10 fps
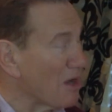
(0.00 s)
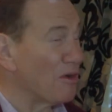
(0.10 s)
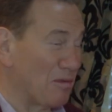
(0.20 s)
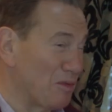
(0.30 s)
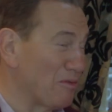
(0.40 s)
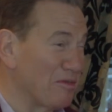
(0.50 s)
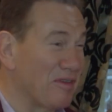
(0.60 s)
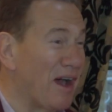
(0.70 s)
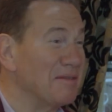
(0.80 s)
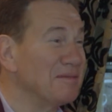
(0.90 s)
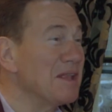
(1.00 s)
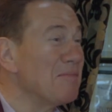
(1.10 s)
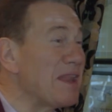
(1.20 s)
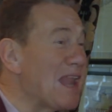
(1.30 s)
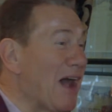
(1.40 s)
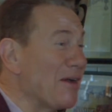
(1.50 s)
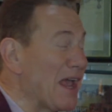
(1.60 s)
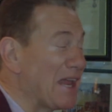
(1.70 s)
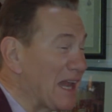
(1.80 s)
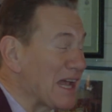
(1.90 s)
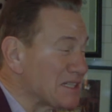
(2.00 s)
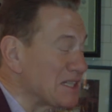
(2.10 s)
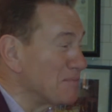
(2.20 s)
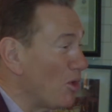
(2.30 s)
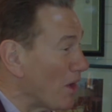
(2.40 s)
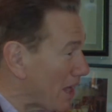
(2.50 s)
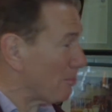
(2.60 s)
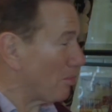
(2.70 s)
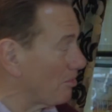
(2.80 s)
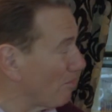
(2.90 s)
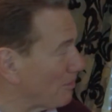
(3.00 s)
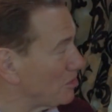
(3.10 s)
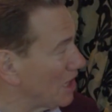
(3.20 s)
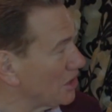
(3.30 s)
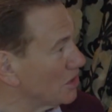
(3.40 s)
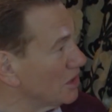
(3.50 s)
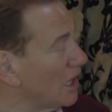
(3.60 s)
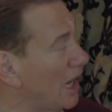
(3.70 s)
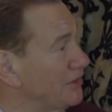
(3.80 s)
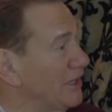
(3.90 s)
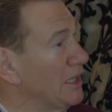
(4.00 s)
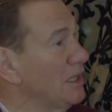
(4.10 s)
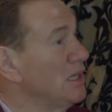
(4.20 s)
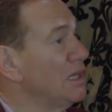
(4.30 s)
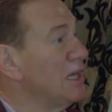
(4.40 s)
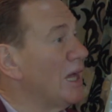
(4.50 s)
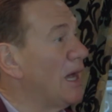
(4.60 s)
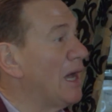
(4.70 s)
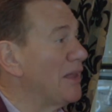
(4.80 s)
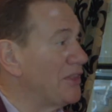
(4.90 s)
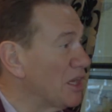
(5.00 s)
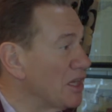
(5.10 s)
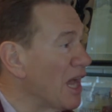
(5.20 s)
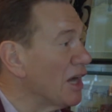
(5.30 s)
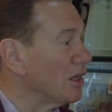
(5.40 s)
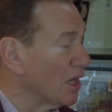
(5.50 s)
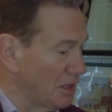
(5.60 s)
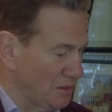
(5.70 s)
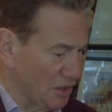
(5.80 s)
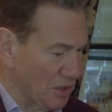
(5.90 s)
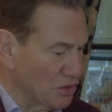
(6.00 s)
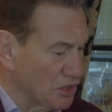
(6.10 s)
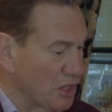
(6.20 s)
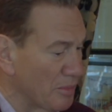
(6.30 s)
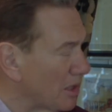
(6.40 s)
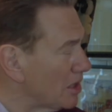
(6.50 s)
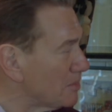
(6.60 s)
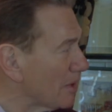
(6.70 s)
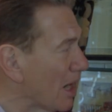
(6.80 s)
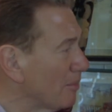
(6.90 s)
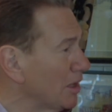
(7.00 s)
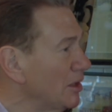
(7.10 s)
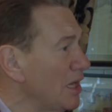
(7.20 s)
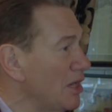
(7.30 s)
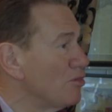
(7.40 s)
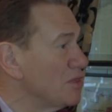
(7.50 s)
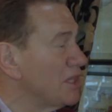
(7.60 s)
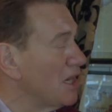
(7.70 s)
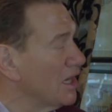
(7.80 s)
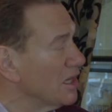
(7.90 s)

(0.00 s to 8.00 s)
Oh, yeah, well, fine. But now it has this more hip reputation, I think. I think a younger consumer is becoming interested in